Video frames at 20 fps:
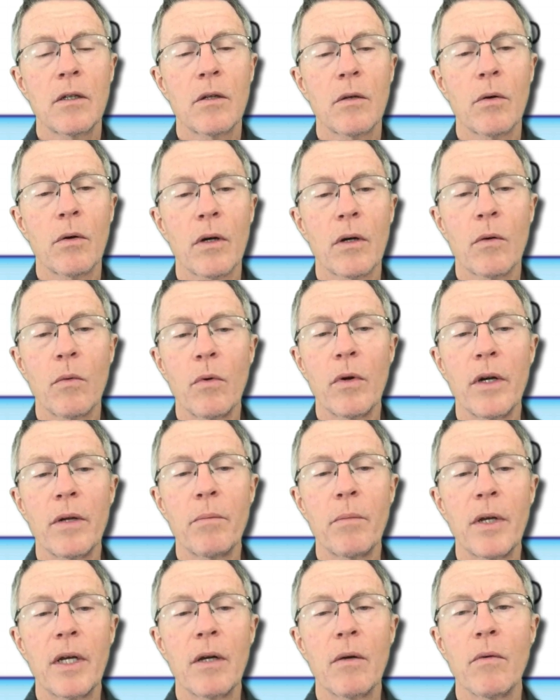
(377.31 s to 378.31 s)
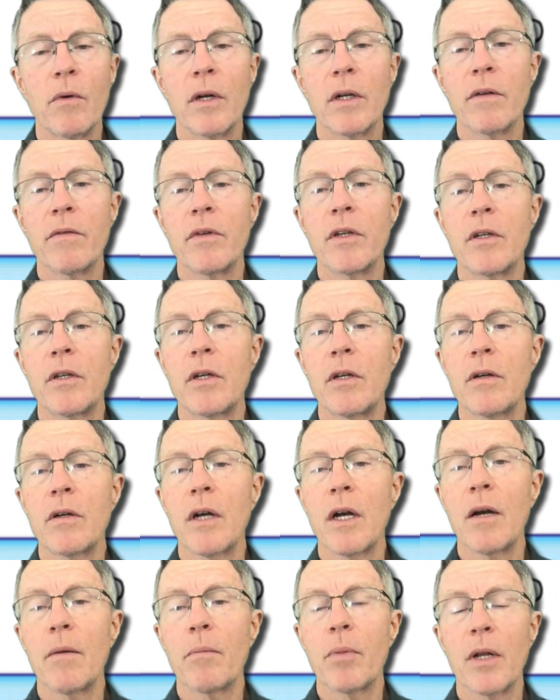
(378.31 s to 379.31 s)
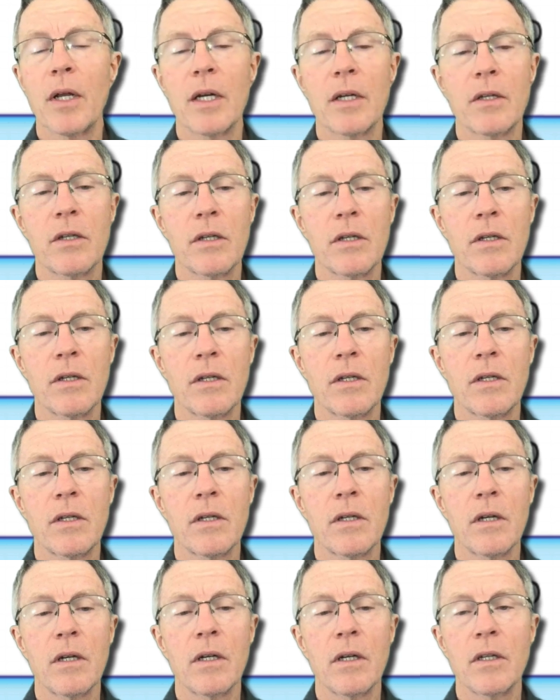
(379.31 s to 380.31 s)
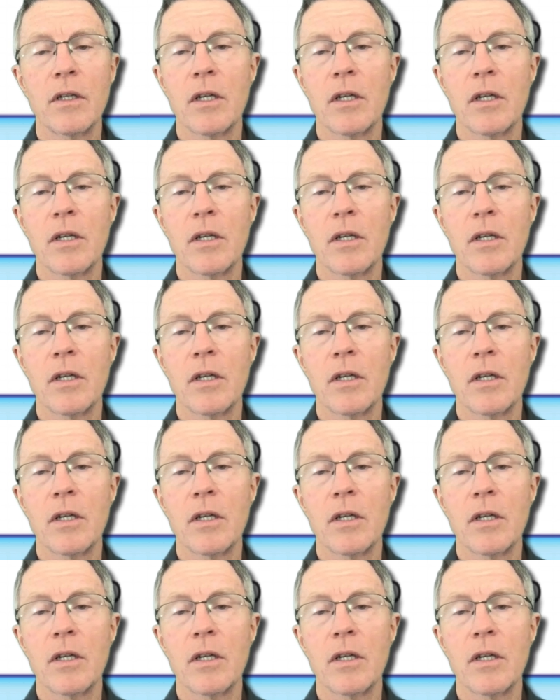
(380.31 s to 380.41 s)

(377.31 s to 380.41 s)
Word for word: torc one being one of the two complexes uh,